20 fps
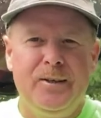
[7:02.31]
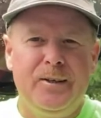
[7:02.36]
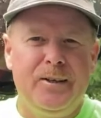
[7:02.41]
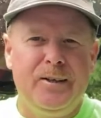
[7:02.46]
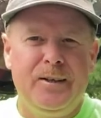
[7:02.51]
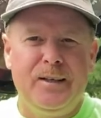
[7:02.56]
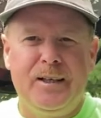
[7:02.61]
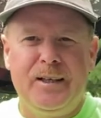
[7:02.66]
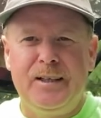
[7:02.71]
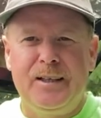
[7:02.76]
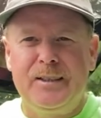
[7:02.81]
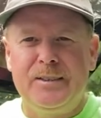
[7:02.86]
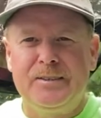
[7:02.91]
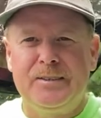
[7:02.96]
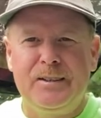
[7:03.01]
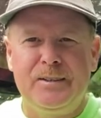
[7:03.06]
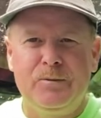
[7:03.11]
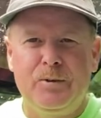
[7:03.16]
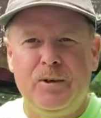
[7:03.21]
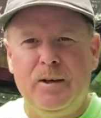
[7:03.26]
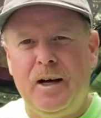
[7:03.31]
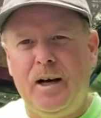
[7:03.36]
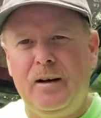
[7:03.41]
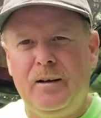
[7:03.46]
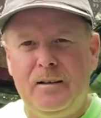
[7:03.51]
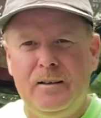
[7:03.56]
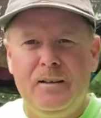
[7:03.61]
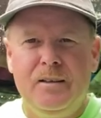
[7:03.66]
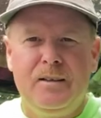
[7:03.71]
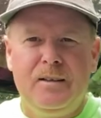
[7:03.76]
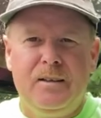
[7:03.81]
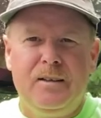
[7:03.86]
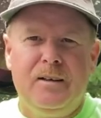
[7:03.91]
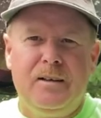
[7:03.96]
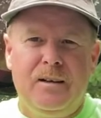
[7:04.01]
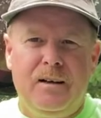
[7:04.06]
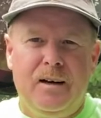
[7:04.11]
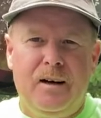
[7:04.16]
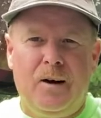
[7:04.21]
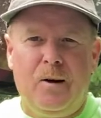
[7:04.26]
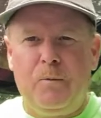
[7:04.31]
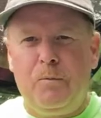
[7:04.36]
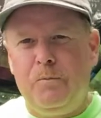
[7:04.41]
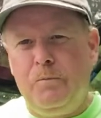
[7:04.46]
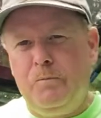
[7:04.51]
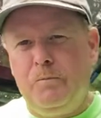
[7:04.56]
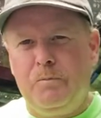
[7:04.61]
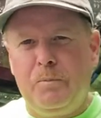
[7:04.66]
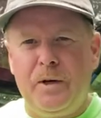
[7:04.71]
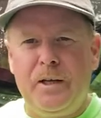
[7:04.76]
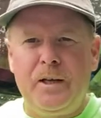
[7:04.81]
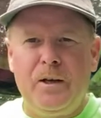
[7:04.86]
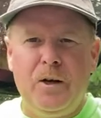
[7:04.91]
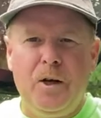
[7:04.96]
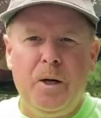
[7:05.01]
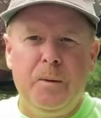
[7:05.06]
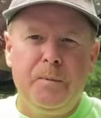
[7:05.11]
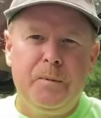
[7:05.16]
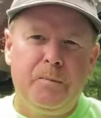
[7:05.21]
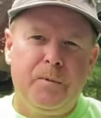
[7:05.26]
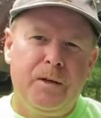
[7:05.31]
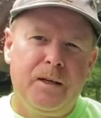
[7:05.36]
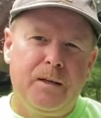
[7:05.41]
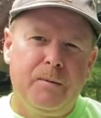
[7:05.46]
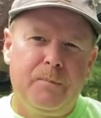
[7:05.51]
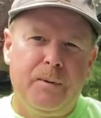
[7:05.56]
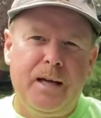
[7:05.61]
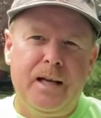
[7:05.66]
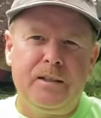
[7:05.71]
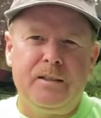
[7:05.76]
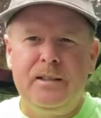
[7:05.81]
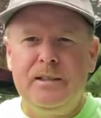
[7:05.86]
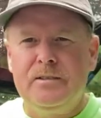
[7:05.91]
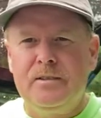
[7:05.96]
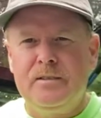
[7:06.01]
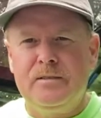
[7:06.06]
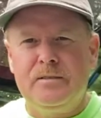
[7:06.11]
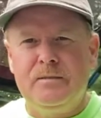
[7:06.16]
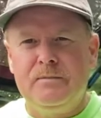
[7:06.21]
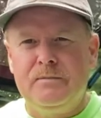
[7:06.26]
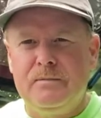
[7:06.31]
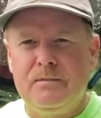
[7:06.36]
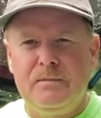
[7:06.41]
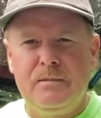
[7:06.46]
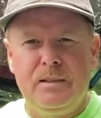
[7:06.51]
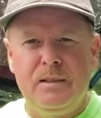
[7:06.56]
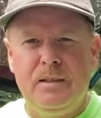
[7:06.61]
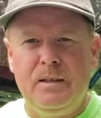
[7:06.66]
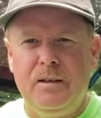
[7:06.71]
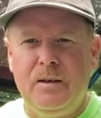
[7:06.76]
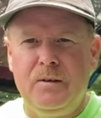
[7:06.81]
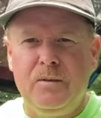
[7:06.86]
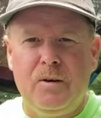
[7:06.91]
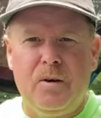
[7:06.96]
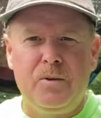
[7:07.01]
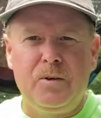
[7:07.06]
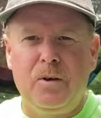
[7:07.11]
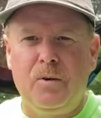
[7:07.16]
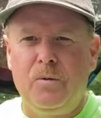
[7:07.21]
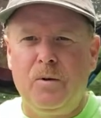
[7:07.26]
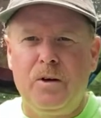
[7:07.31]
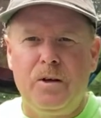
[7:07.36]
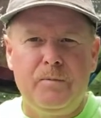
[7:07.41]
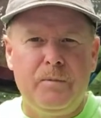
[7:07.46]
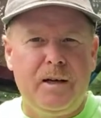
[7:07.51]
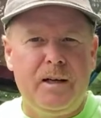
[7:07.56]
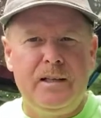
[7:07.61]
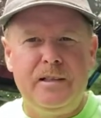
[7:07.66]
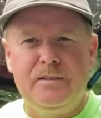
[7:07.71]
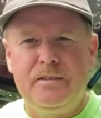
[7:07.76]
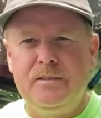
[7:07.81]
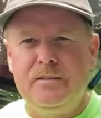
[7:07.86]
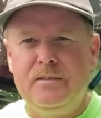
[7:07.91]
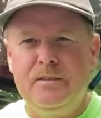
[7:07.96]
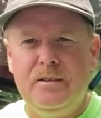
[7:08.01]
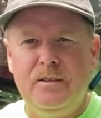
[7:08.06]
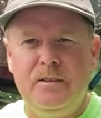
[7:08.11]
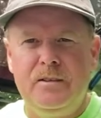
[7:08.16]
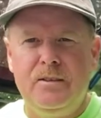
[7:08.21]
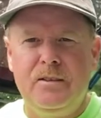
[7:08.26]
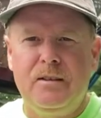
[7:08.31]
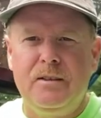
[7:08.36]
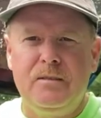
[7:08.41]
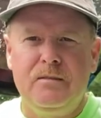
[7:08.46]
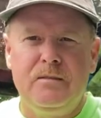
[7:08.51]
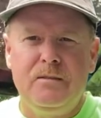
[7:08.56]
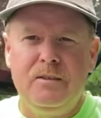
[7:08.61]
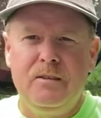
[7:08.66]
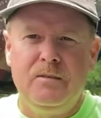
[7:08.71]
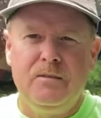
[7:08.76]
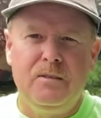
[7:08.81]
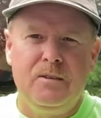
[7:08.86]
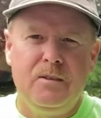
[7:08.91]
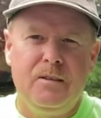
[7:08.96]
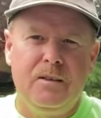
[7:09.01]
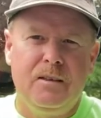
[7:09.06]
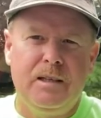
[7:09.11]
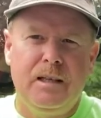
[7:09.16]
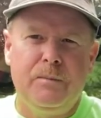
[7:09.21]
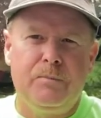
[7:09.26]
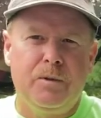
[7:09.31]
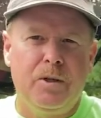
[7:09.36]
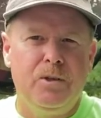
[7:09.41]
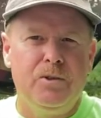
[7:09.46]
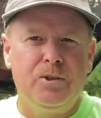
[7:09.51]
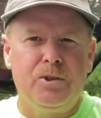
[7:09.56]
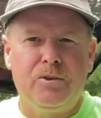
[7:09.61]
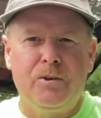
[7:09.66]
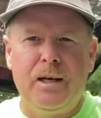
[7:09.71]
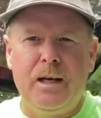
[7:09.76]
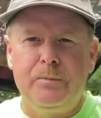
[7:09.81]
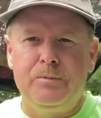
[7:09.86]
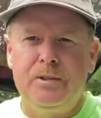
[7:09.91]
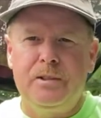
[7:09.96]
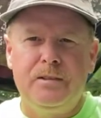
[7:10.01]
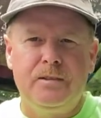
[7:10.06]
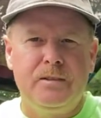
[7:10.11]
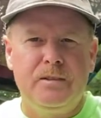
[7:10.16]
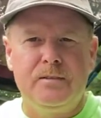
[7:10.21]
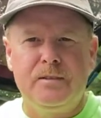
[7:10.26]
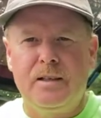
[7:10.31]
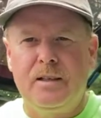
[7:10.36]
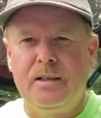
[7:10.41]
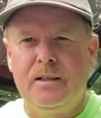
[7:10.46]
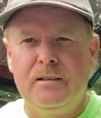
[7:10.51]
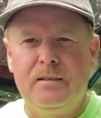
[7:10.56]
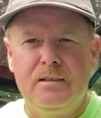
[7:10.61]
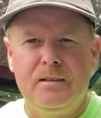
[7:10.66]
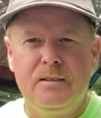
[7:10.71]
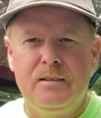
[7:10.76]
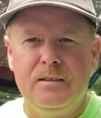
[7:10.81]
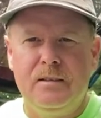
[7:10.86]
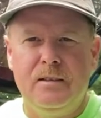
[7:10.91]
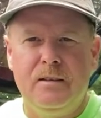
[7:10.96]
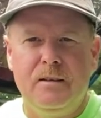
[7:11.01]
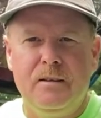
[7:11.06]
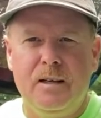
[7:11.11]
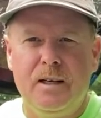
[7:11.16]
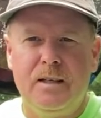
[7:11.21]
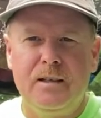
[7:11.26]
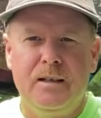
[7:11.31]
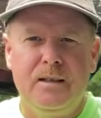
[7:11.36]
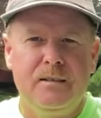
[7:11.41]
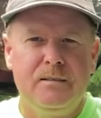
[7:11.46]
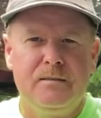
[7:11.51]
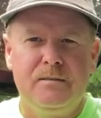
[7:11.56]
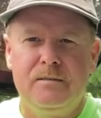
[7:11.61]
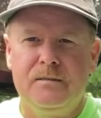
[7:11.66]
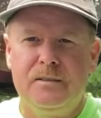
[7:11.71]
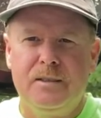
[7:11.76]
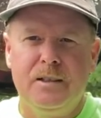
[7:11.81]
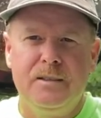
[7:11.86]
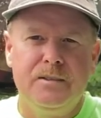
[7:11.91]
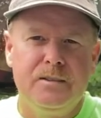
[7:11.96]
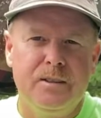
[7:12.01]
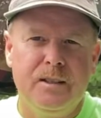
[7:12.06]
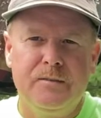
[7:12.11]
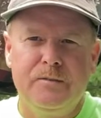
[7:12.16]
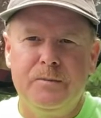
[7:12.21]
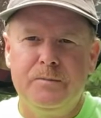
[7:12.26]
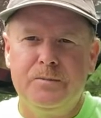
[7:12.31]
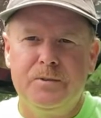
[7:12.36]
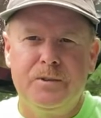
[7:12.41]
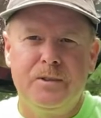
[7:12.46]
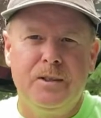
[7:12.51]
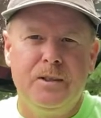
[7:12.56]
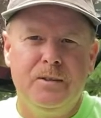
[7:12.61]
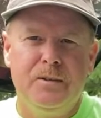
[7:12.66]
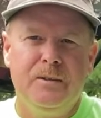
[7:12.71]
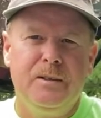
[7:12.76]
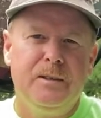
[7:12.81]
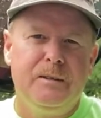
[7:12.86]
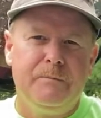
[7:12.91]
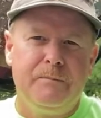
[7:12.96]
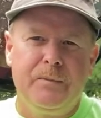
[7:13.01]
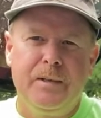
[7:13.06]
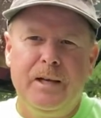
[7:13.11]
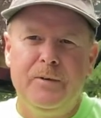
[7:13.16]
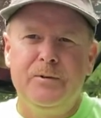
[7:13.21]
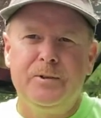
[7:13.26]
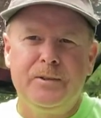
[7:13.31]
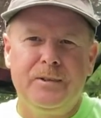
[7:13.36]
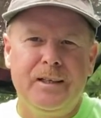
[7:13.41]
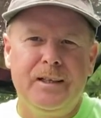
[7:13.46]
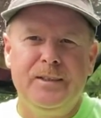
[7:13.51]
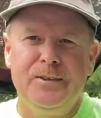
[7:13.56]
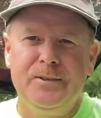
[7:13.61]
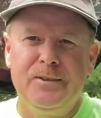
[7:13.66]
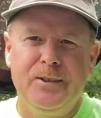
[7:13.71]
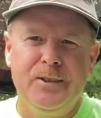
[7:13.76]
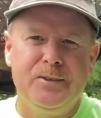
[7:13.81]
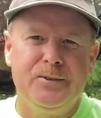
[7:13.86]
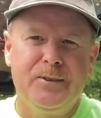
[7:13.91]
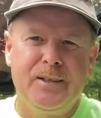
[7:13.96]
And I said, well, I'll bring it home and bring it back. He says, you know, oh, don't worry about it. He says, you know, you can keep those straps. He says, I got tons of them. So that was nice, you know.